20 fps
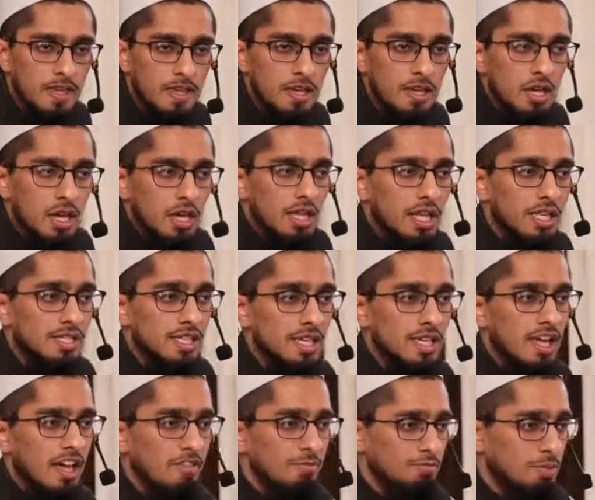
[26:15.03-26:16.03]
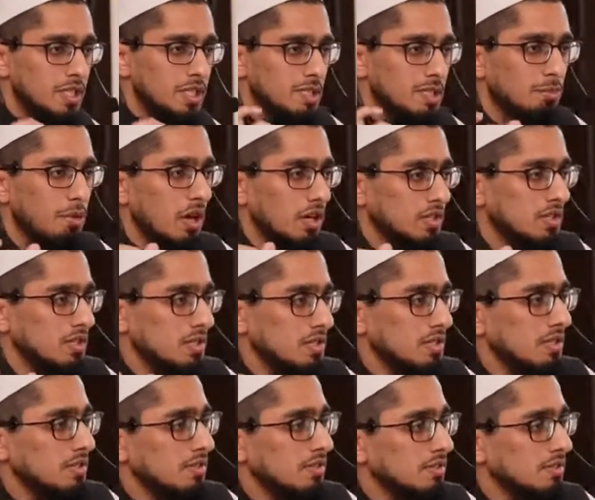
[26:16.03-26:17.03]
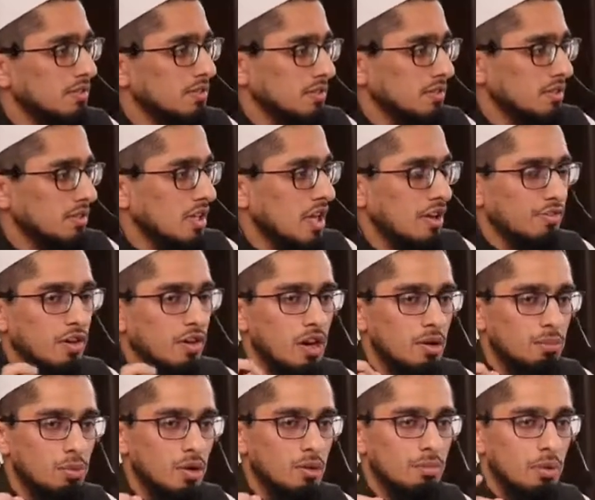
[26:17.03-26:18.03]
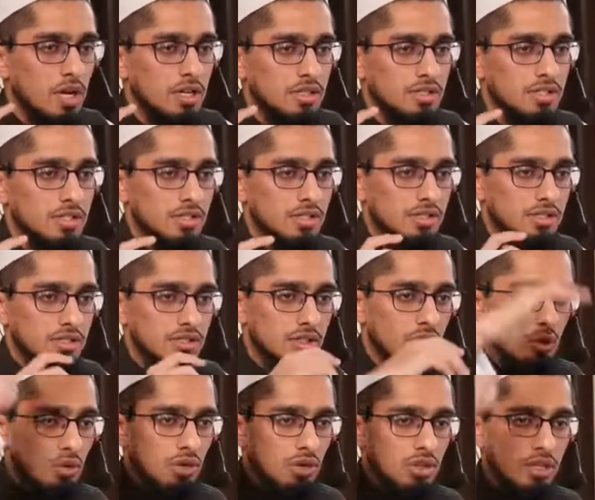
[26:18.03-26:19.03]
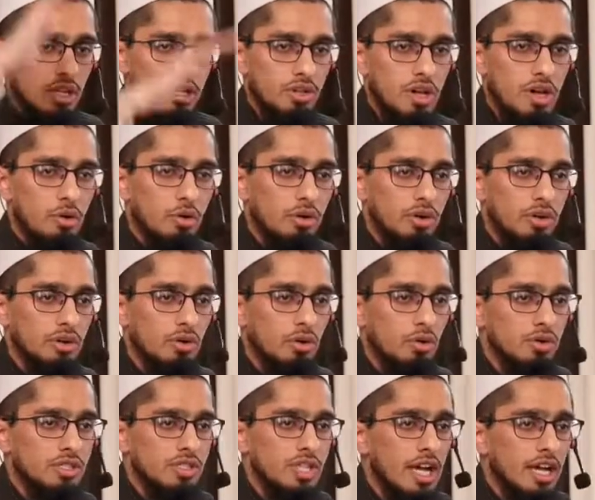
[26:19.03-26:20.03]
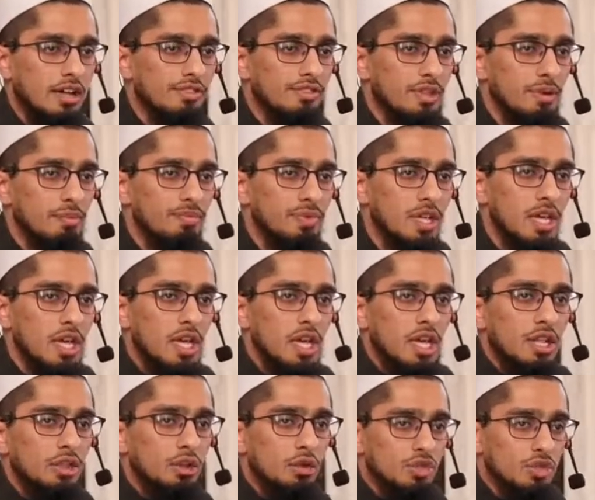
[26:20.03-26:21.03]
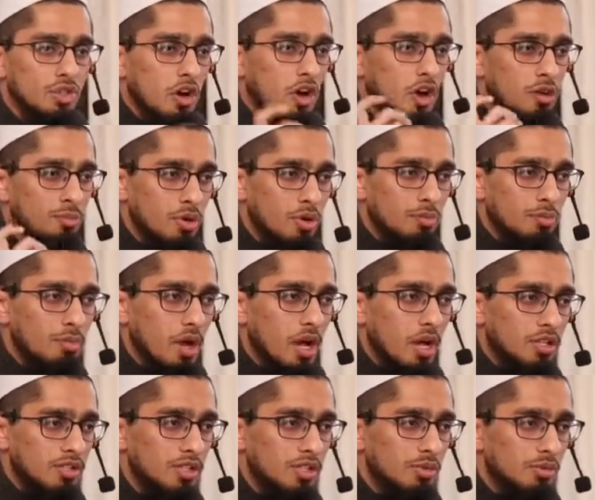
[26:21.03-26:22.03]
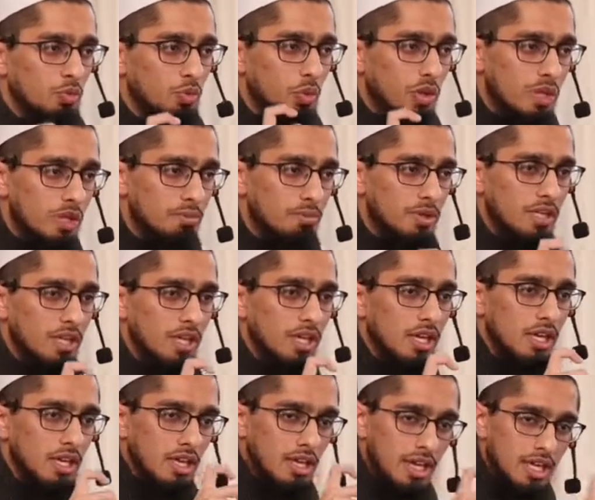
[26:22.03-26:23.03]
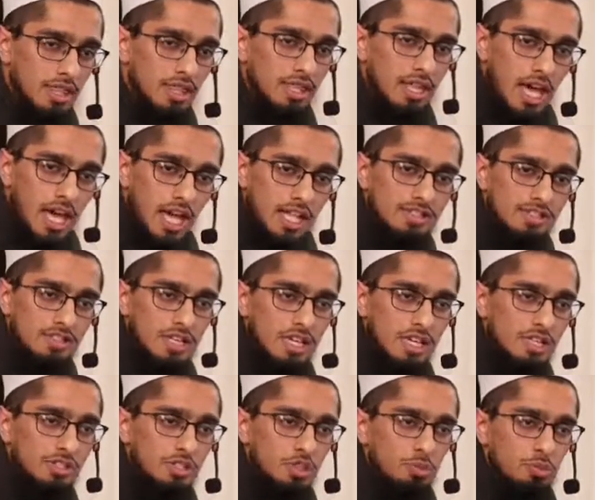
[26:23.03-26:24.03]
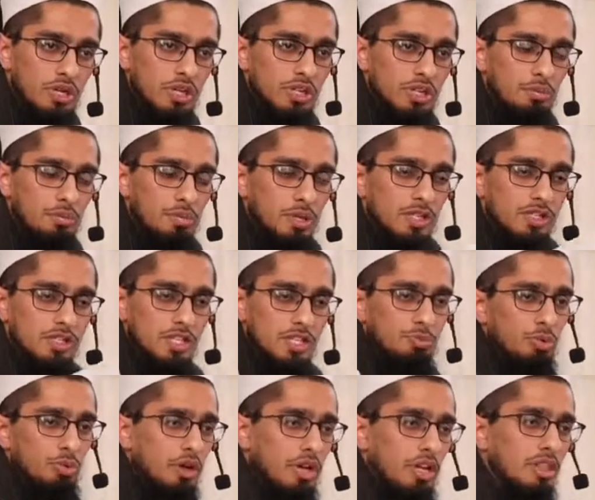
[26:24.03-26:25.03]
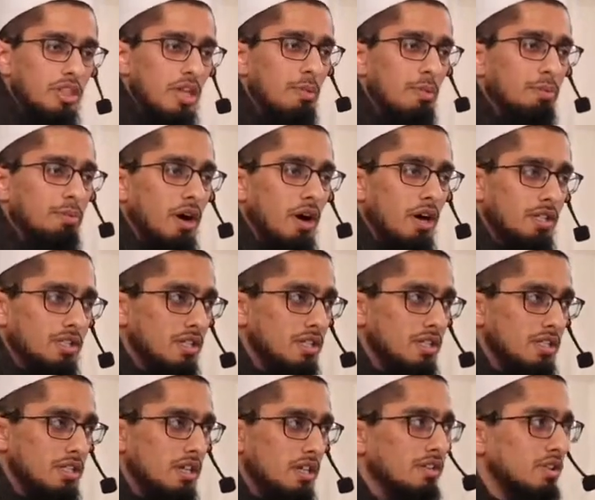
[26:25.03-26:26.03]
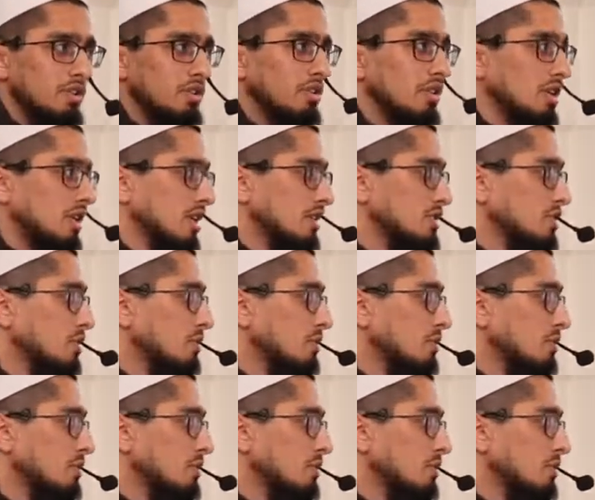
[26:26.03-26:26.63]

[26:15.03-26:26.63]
Let's say I have pizza boxes. I have cardboard boxes. I ordered a whole stack of them. Those cardboard boxes will be in the hands of the consumer. The pizza is put in that box and is given to the consumer.